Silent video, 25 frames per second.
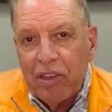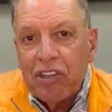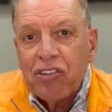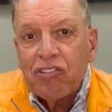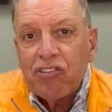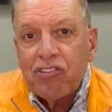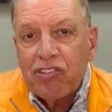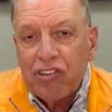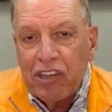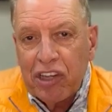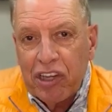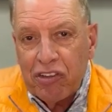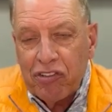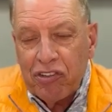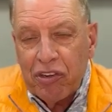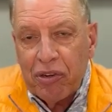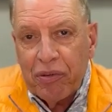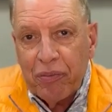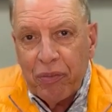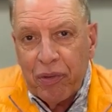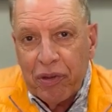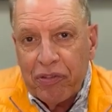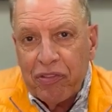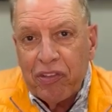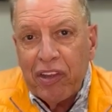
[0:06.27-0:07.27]

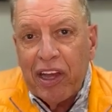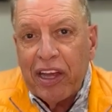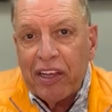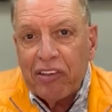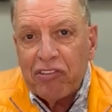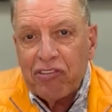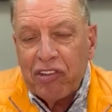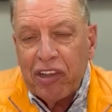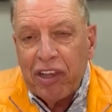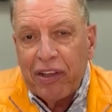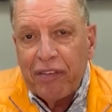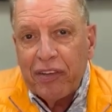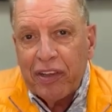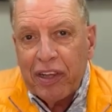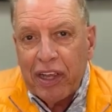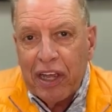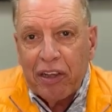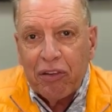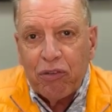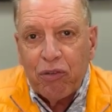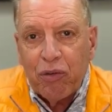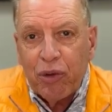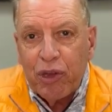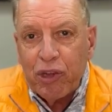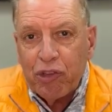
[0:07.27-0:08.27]
season with Thanksgiving
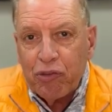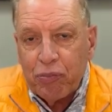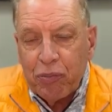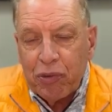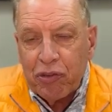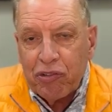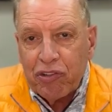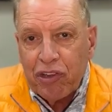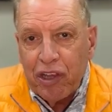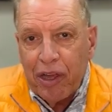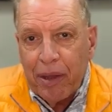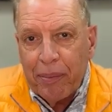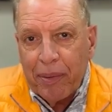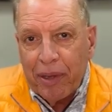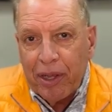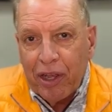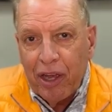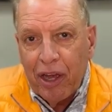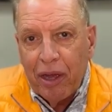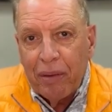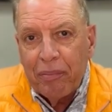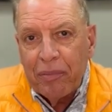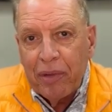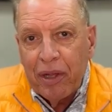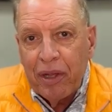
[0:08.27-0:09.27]
and Christmas coming
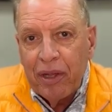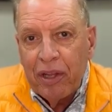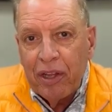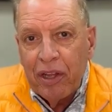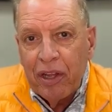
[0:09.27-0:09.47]
up.